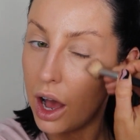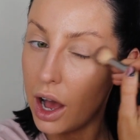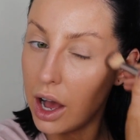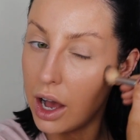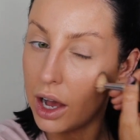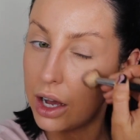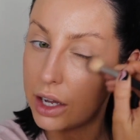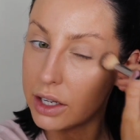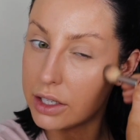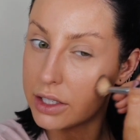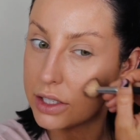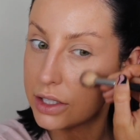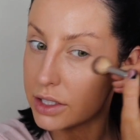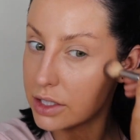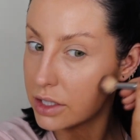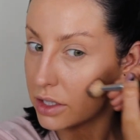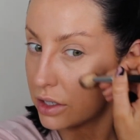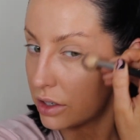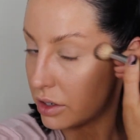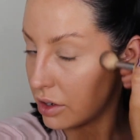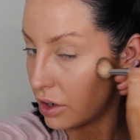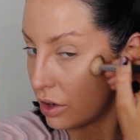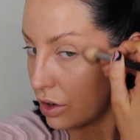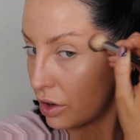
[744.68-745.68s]
And
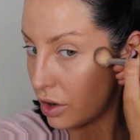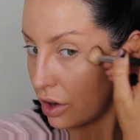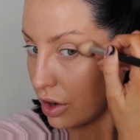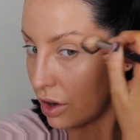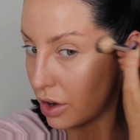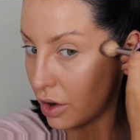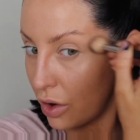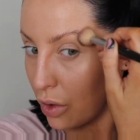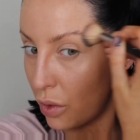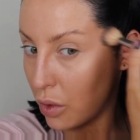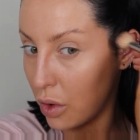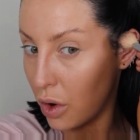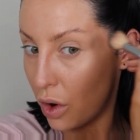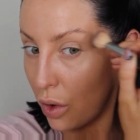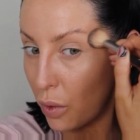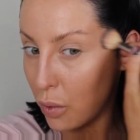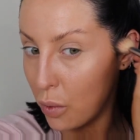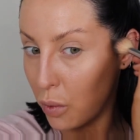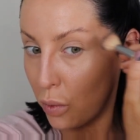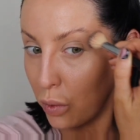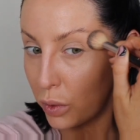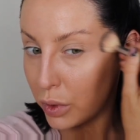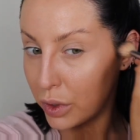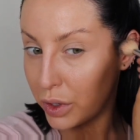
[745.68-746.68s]

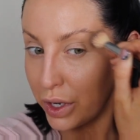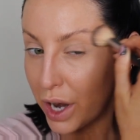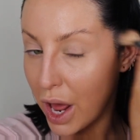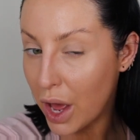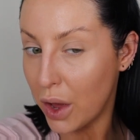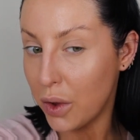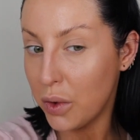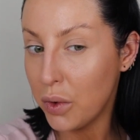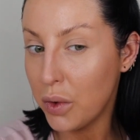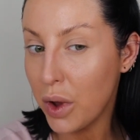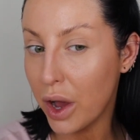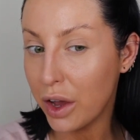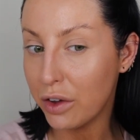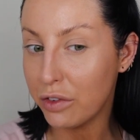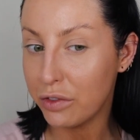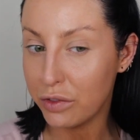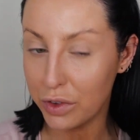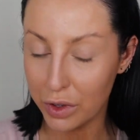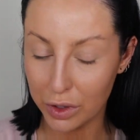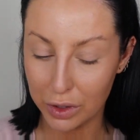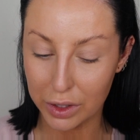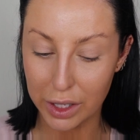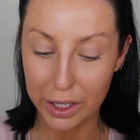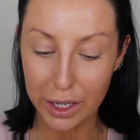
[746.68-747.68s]
now I
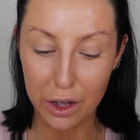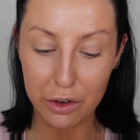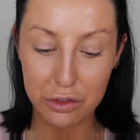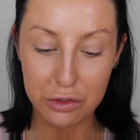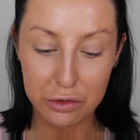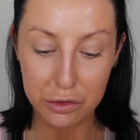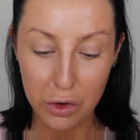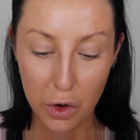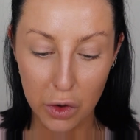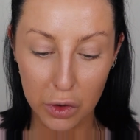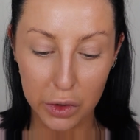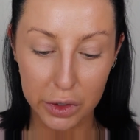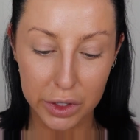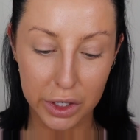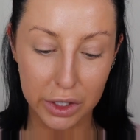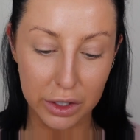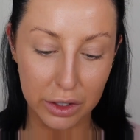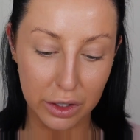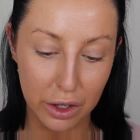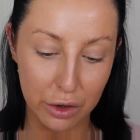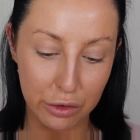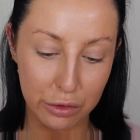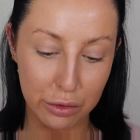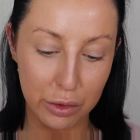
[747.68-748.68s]
feel like I've fallen
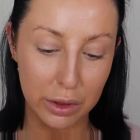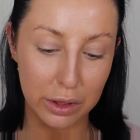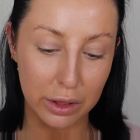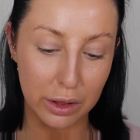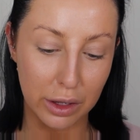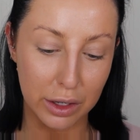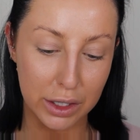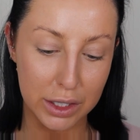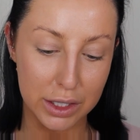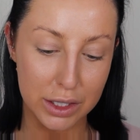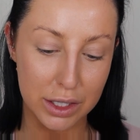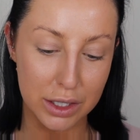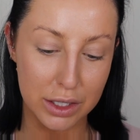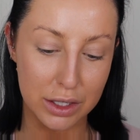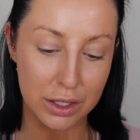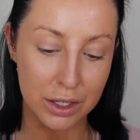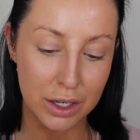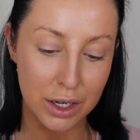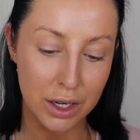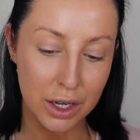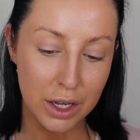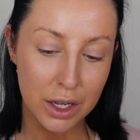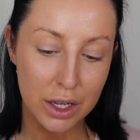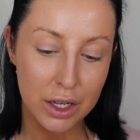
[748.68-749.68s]
in love with London
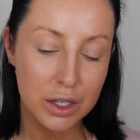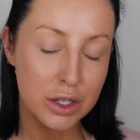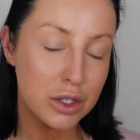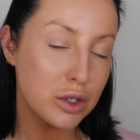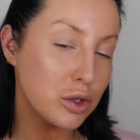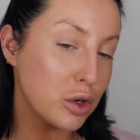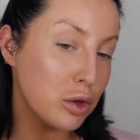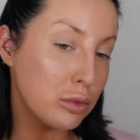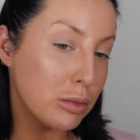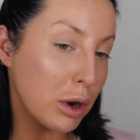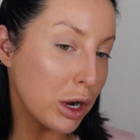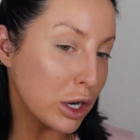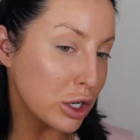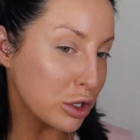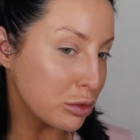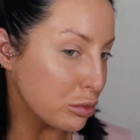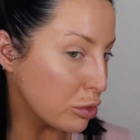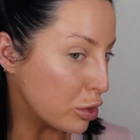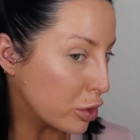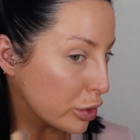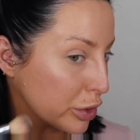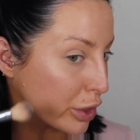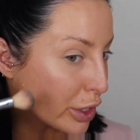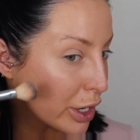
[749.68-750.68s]
so much
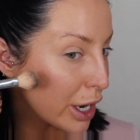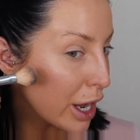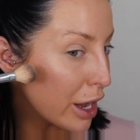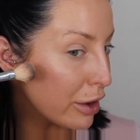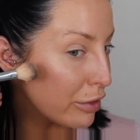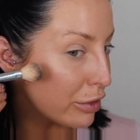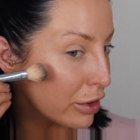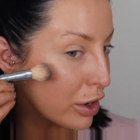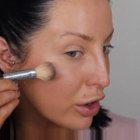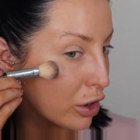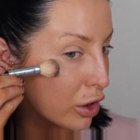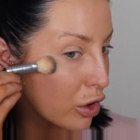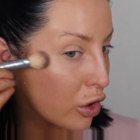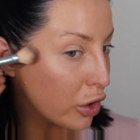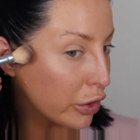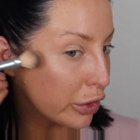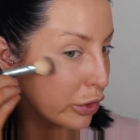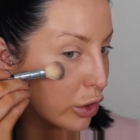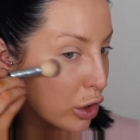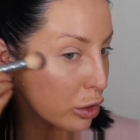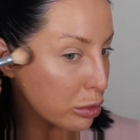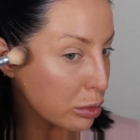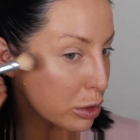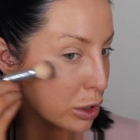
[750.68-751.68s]
more than I ever got
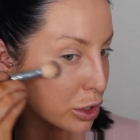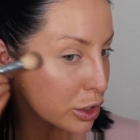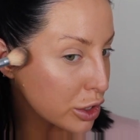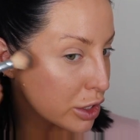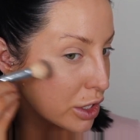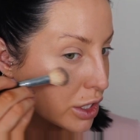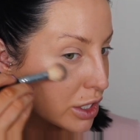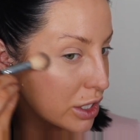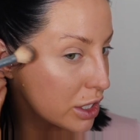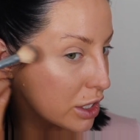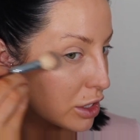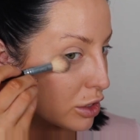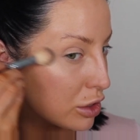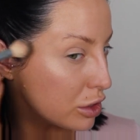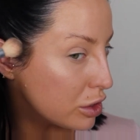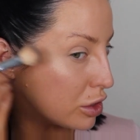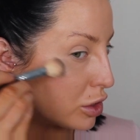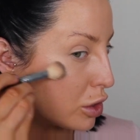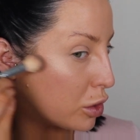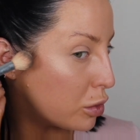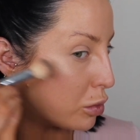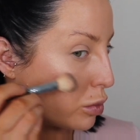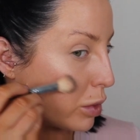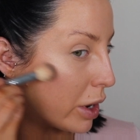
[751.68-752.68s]
the opportunity
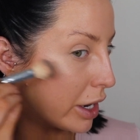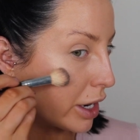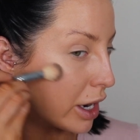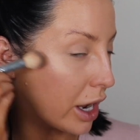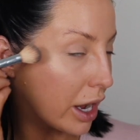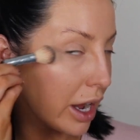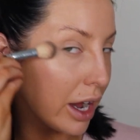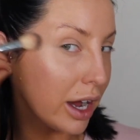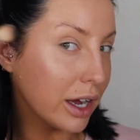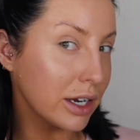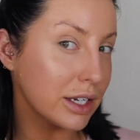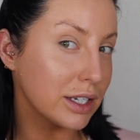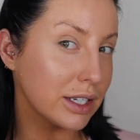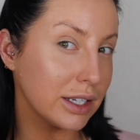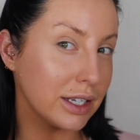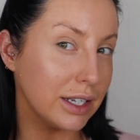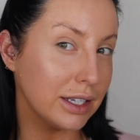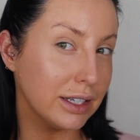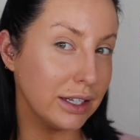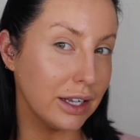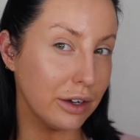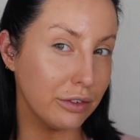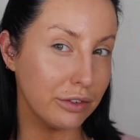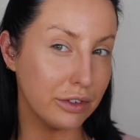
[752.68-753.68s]
to when I
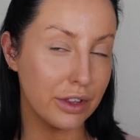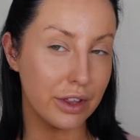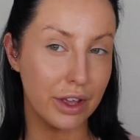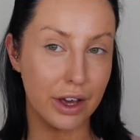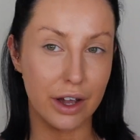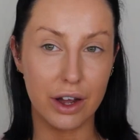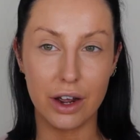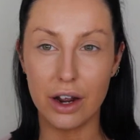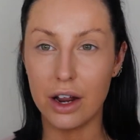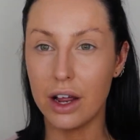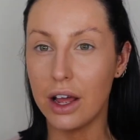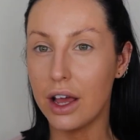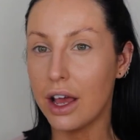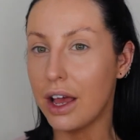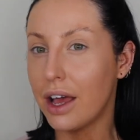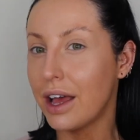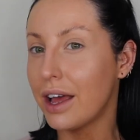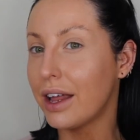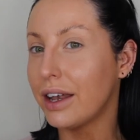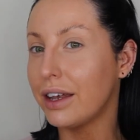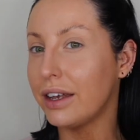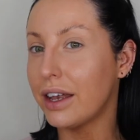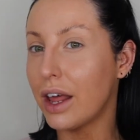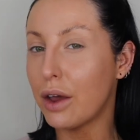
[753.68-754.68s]
actually lived there.
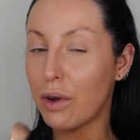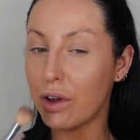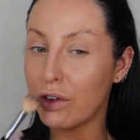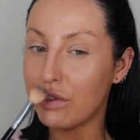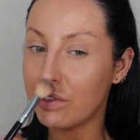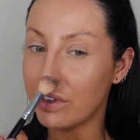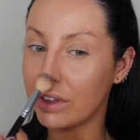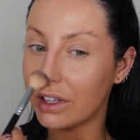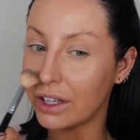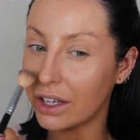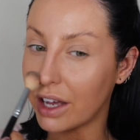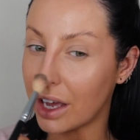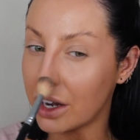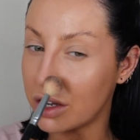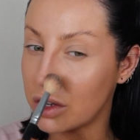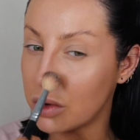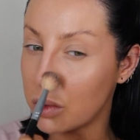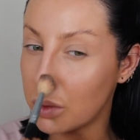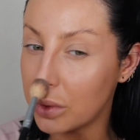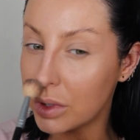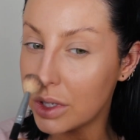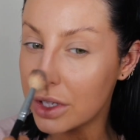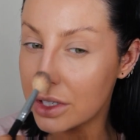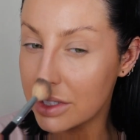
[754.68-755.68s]
Now I feel like I
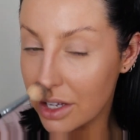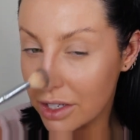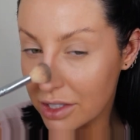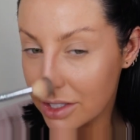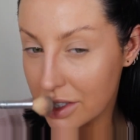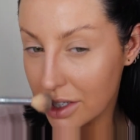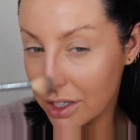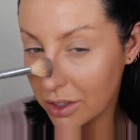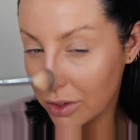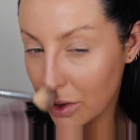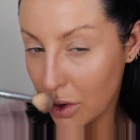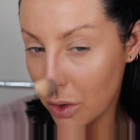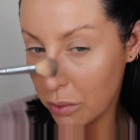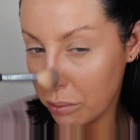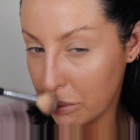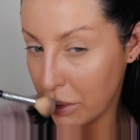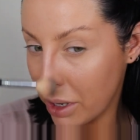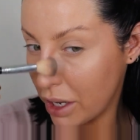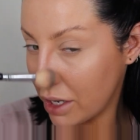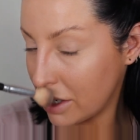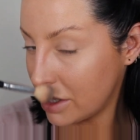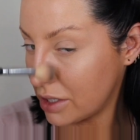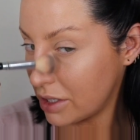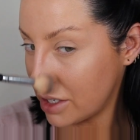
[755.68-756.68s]
know the city a lot
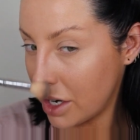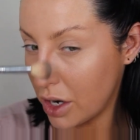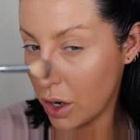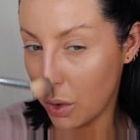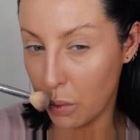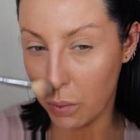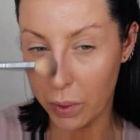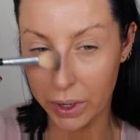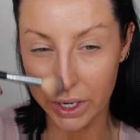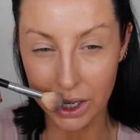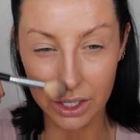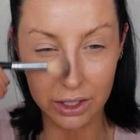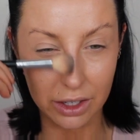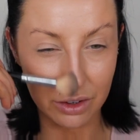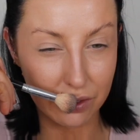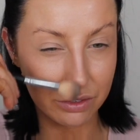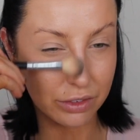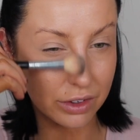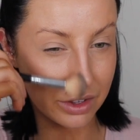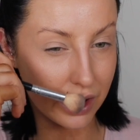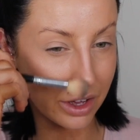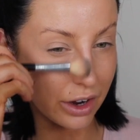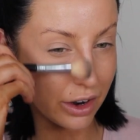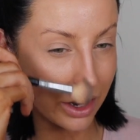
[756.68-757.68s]
better. When I
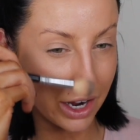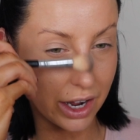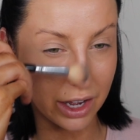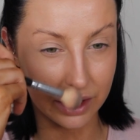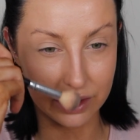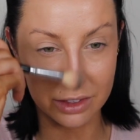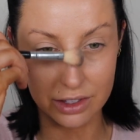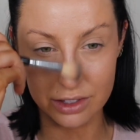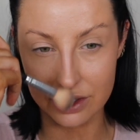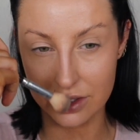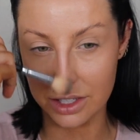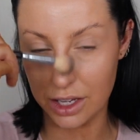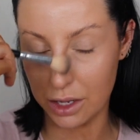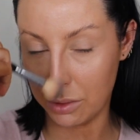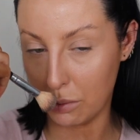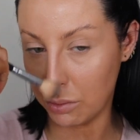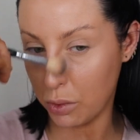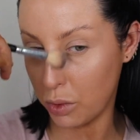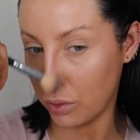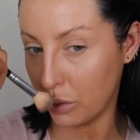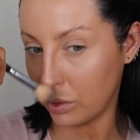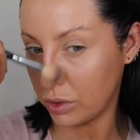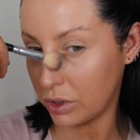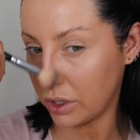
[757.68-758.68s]
lived there, I had the
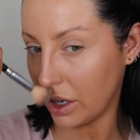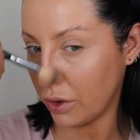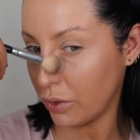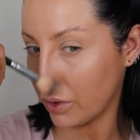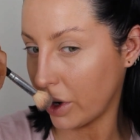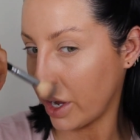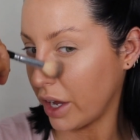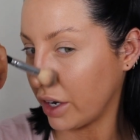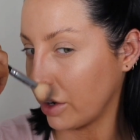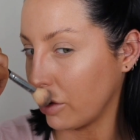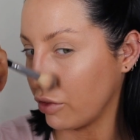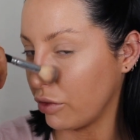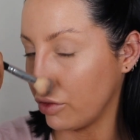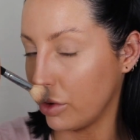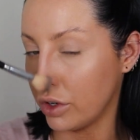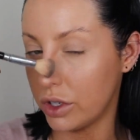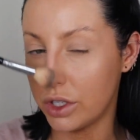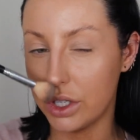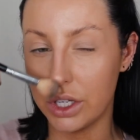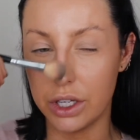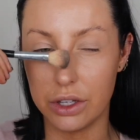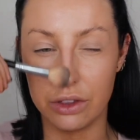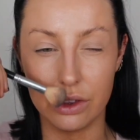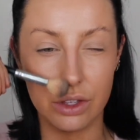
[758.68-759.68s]
same old little kind of
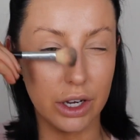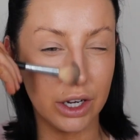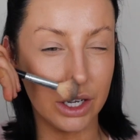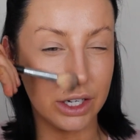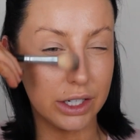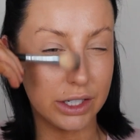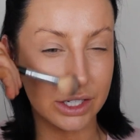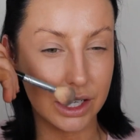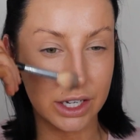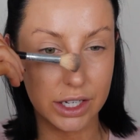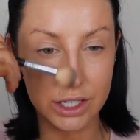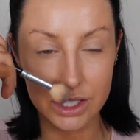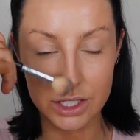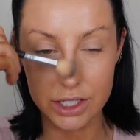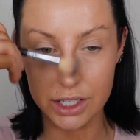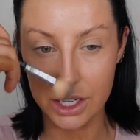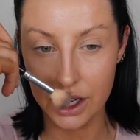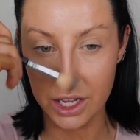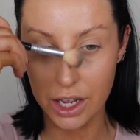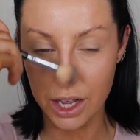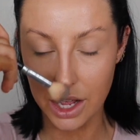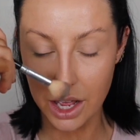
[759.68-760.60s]
routine that I did.